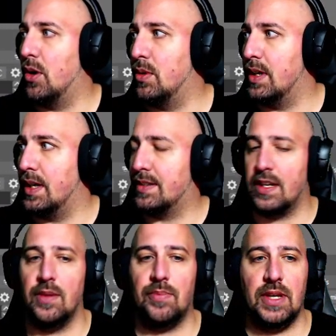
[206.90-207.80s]
it's going
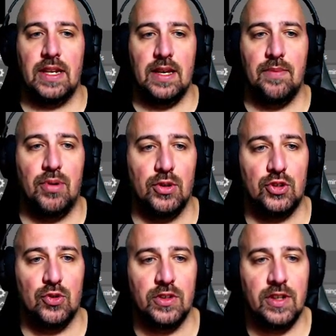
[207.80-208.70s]
to be an input
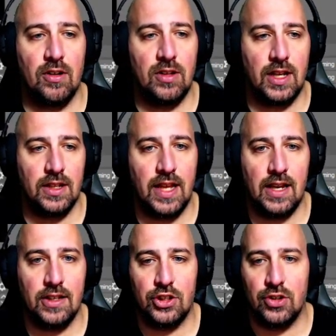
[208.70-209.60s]
source. And I'll click on that
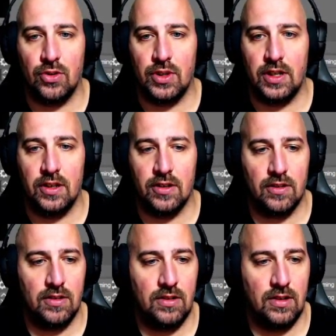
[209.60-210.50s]
and show you here
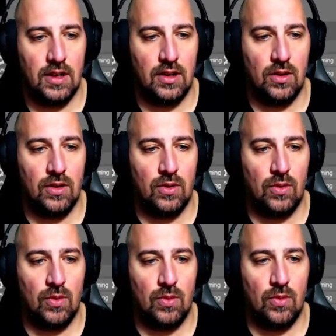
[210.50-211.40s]

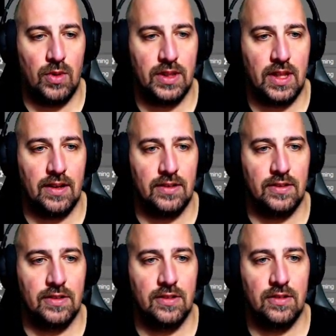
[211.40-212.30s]
what that
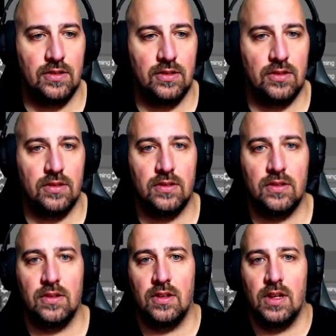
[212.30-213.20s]
is.
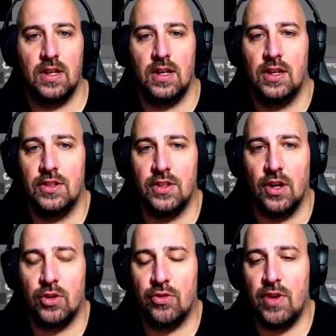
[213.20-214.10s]
So
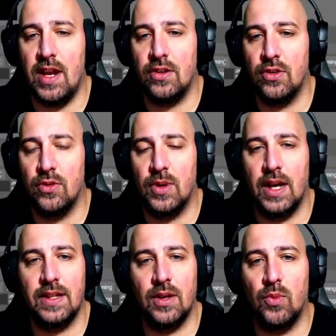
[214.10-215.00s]
create new,
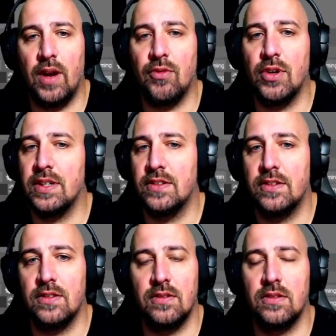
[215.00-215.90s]
and then whatever it is,
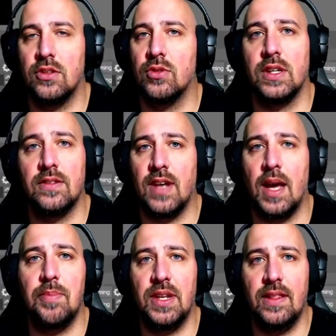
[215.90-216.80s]
you can
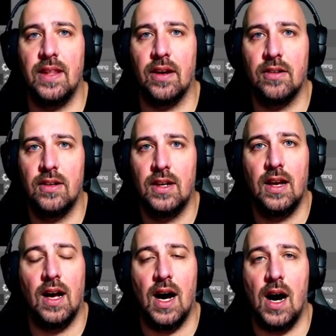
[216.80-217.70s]
type it in there.
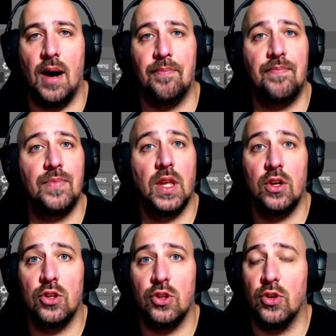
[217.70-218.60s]

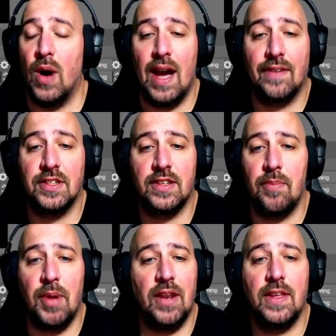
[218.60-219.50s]
You don't have to type
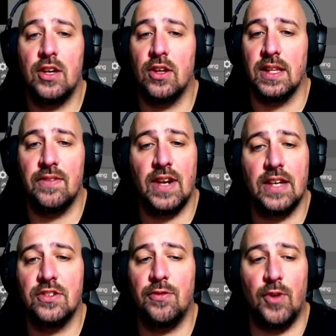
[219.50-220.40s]
anything, you can leave it as
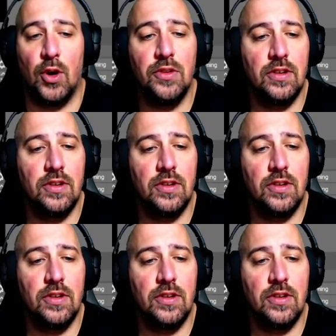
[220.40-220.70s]
default.